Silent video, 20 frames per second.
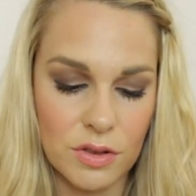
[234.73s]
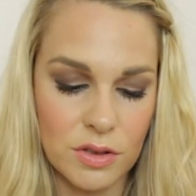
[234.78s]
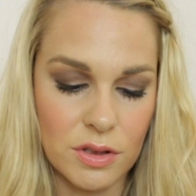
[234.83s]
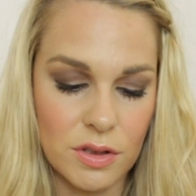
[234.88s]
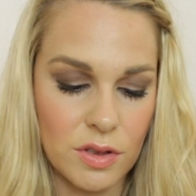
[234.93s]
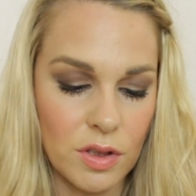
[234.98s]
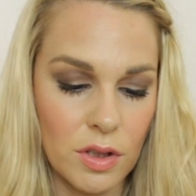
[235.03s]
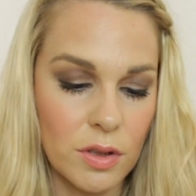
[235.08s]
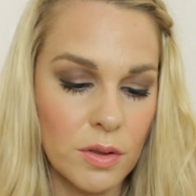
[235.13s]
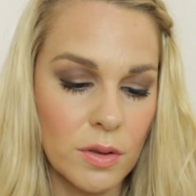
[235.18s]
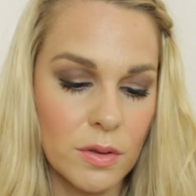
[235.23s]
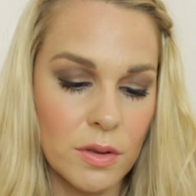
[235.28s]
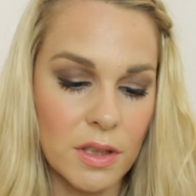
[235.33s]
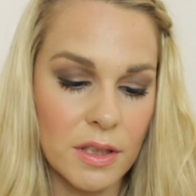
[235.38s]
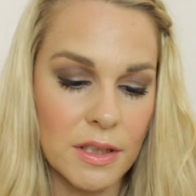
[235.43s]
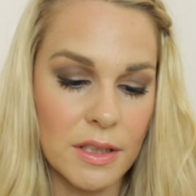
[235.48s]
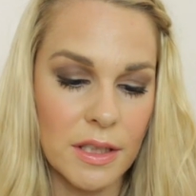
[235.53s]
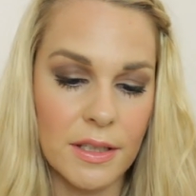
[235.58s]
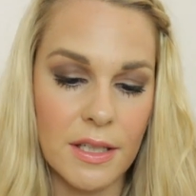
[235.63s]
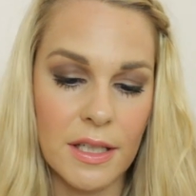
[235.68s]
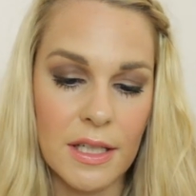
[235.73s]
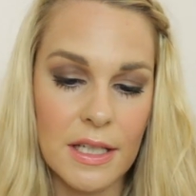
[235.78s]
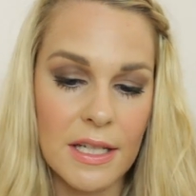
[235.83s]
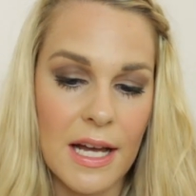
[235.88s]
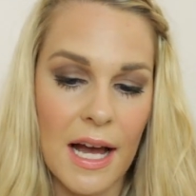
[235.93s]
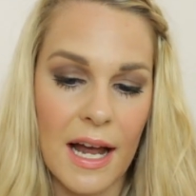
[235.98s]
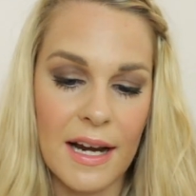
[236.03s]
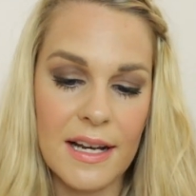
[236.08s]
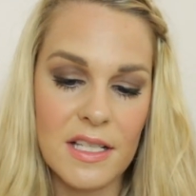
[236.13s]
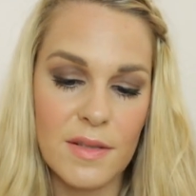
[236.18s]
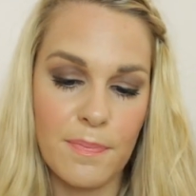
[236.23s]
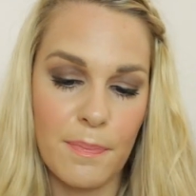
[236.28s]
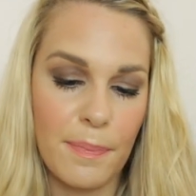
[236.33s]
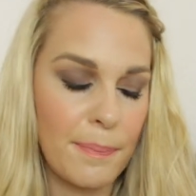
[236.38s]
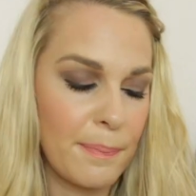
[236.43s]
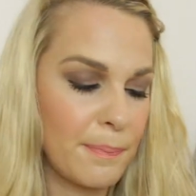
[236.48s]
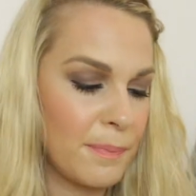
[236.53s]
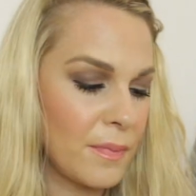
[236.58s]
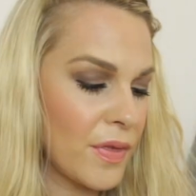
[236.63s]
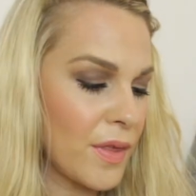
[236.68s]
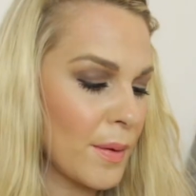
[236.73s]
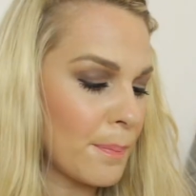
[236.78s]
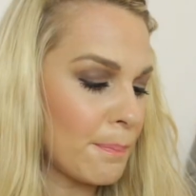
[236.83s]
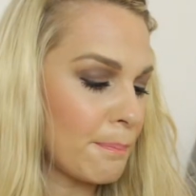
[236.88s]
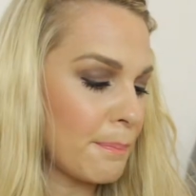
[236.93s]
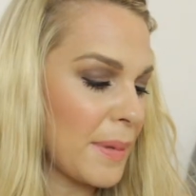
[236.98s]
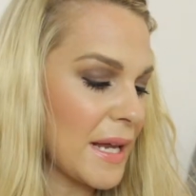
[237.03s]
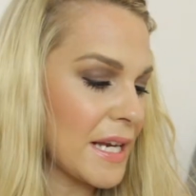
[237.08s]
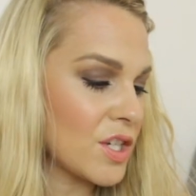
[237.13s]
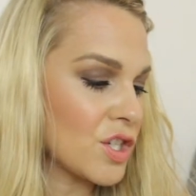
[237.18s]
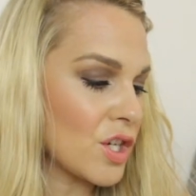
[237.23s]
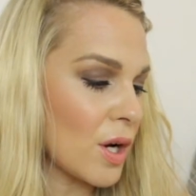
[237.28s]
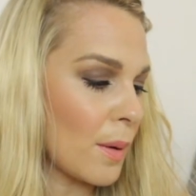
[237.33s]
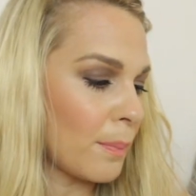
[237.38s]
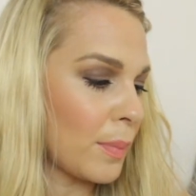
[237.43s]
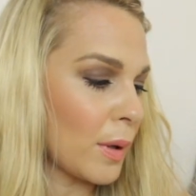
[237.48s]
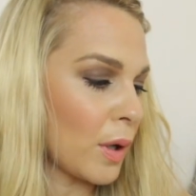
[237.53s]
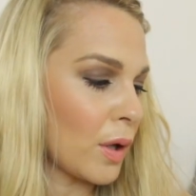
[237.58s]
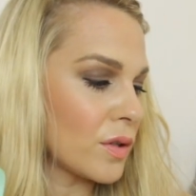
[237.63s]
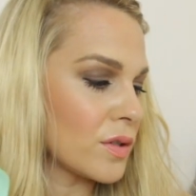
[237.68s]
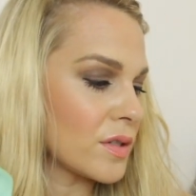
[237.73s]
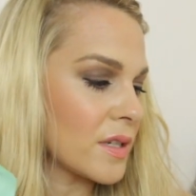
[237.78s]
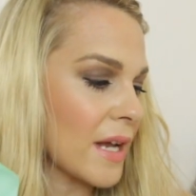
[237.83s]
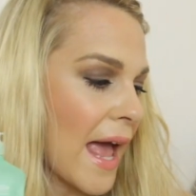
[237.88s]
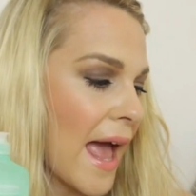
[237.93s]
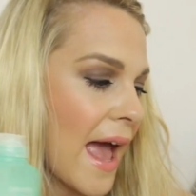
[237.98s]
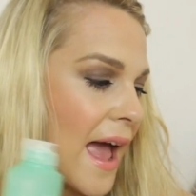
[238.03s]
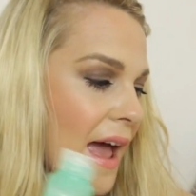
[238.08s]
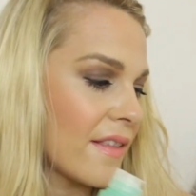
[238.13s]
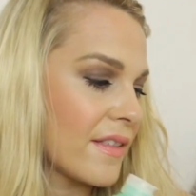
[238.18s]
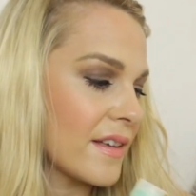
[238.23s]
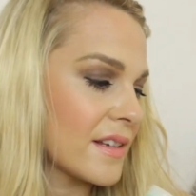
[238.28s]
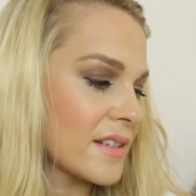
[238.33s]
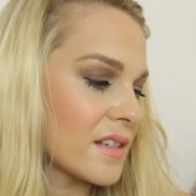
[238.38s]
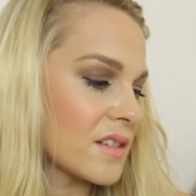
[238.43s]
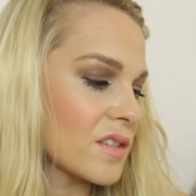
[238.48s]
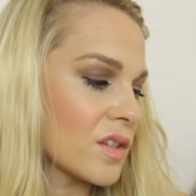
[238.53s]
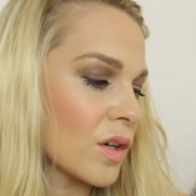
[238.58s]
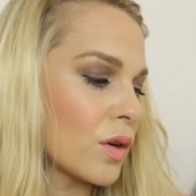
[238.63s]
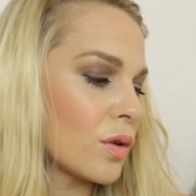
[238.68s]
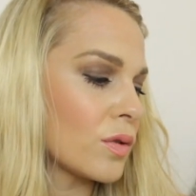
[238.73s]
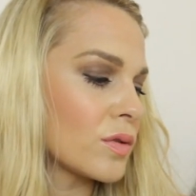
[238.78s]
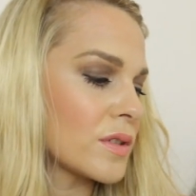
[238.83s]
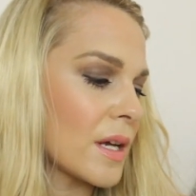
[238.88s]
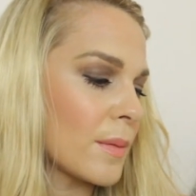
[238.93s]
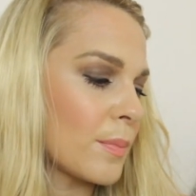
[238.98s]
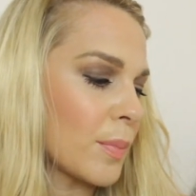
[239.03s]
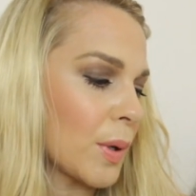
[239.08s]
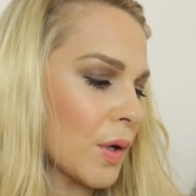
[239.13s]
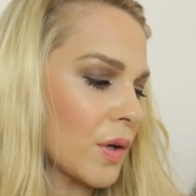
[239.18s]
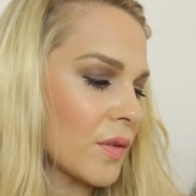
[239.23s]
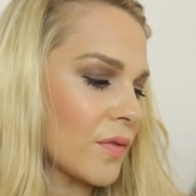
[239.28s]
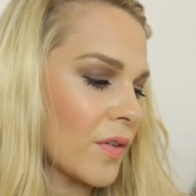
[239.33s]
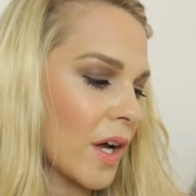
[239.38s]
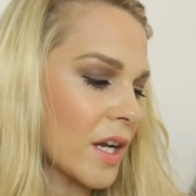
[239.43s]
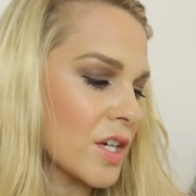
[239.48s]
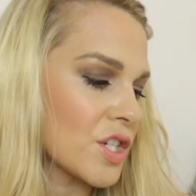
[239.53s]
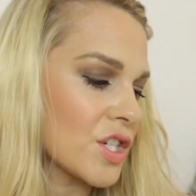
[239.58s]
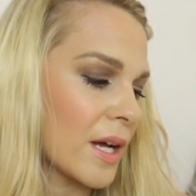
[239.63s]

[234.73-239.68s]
So good, and it's the Beach Blonde Hair. This is the Cool Dip Purifying